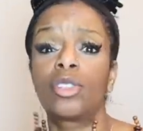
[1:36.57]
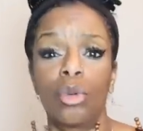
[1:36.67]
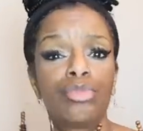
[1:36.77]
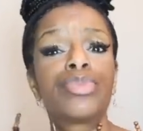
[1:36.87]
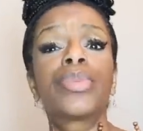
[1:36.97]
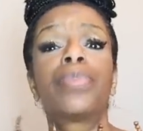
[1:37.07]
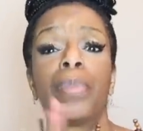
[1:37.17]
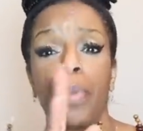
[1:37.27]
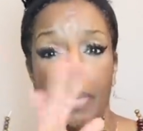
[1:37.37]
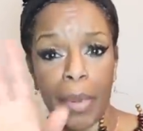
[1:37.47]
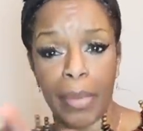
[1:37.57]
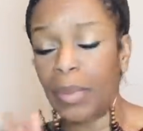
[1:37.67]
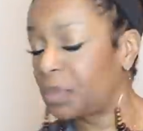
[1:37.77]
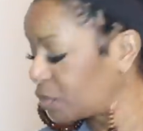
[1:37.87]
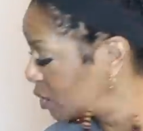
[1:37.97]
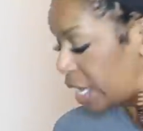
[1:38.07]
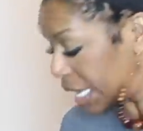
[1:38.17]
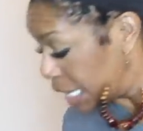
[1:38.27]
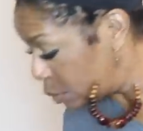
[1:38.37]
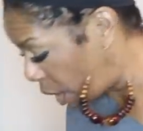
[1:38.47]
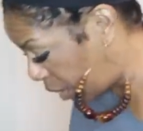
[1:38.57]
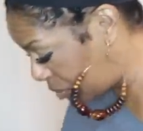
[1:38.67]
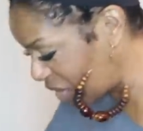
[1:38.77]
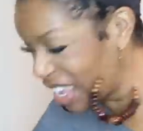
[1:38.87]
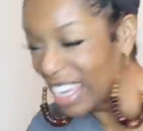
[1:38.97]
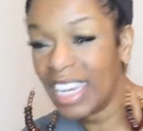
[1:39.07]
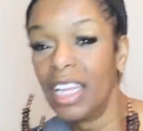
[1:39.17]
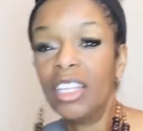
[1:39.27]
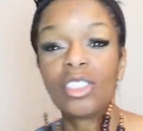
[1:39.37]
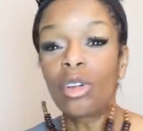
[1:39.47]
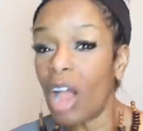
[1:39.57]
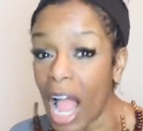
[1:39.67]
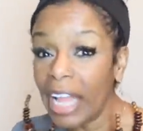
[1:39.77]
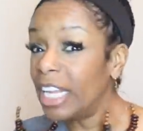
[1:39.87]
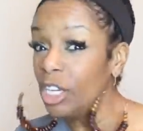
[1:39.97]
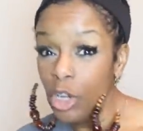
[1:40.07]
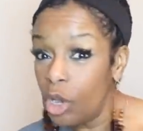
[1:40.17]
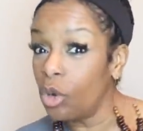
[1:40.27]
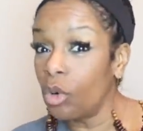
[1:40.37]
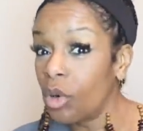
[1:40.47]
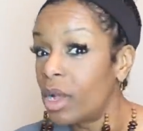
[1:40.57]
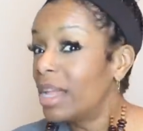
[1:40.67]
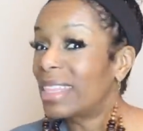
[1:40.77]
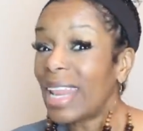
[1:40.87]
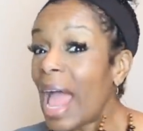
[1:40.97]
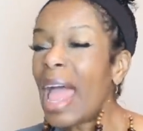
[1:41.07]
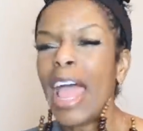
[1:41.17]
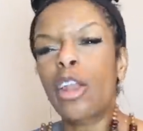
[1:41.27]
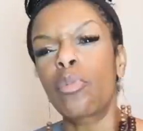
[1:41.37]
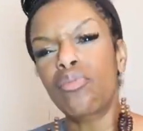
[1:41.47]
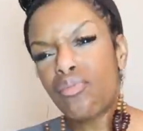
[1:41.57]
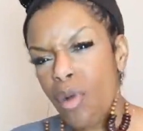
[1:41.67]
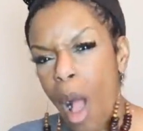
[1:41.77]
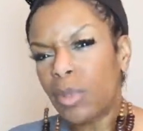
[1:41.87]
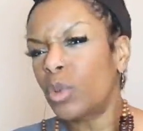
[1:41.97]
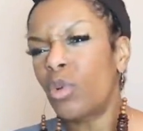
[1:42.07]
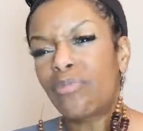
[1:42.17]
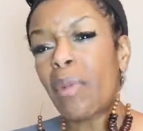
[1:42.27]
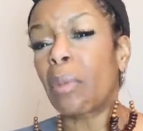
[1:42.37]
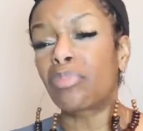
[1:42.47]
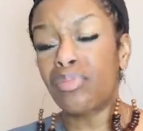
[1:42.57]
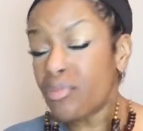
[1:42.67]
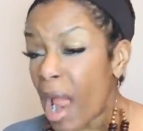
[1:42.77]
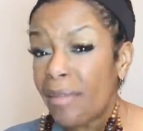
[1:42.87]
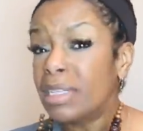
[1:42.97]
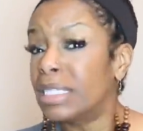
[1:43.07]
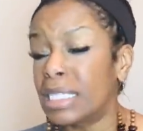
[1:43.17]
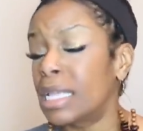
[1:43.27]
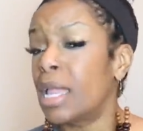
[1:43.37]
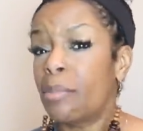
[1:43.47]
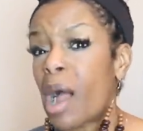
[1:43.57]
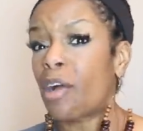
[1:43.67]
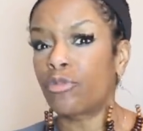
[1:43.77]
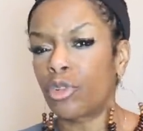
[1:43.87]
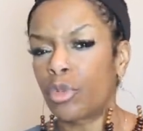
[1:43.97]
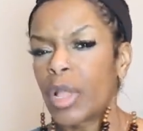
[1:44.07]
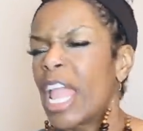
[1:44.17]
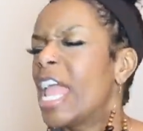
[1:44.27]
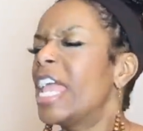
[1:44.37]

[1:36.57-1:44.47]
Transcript: So, boo, boo, boo. Anyway, so Connie knew that I had a problem with my privacy in my room.